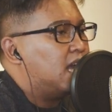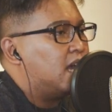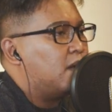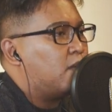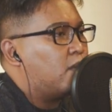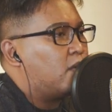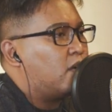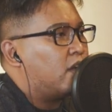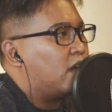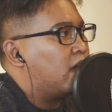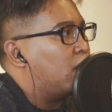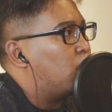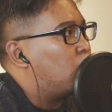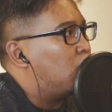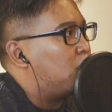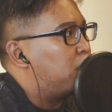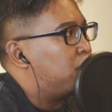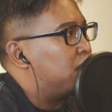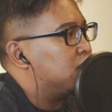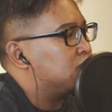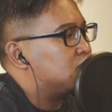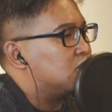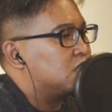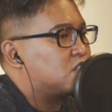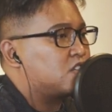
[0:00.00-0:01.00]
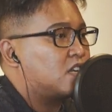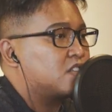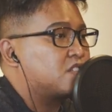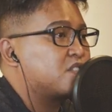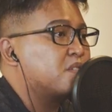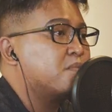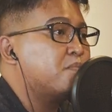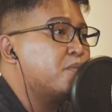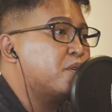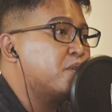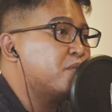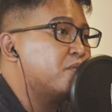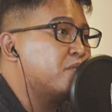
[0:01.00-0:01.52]
I, I walked past
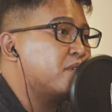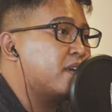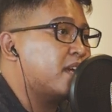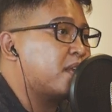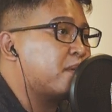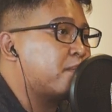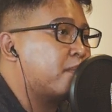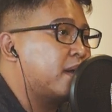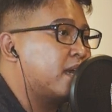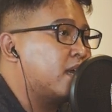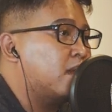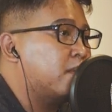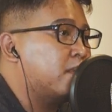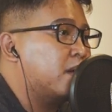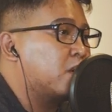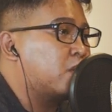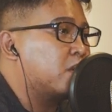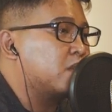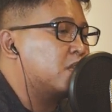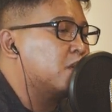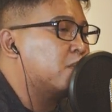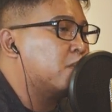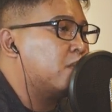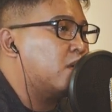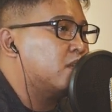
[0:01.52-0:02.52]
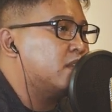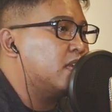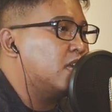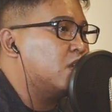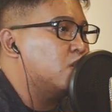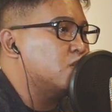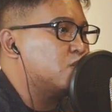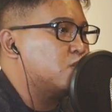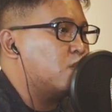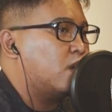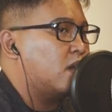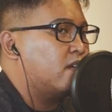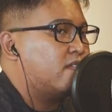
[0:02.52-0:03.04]
Chatre-Mieux at Paya Lebar Quarter Mall that
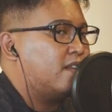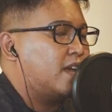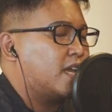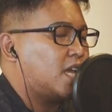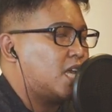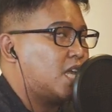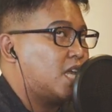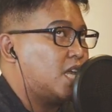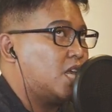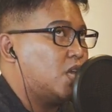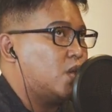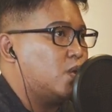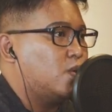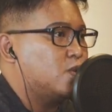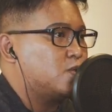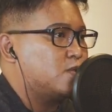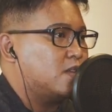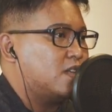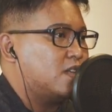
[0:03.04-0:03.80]
used to have, like, queues